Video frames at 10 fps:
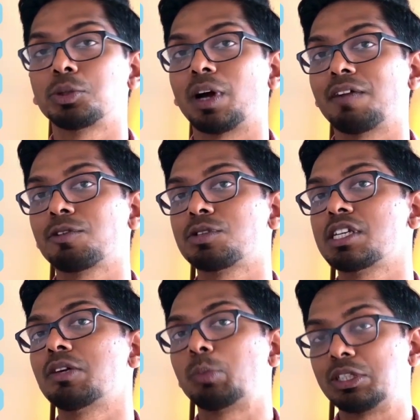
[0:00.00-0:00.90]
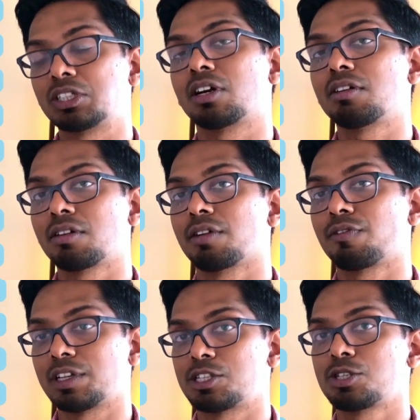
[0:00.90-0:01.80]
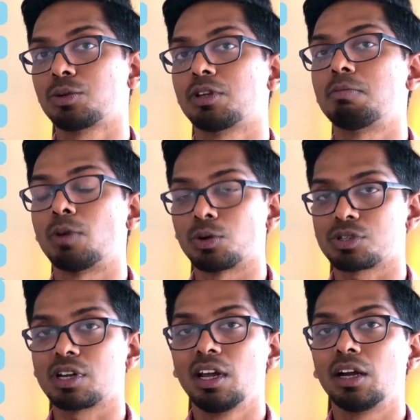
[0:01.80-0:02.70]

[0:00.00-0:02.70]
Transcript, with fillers: You have to see which country fits you the most.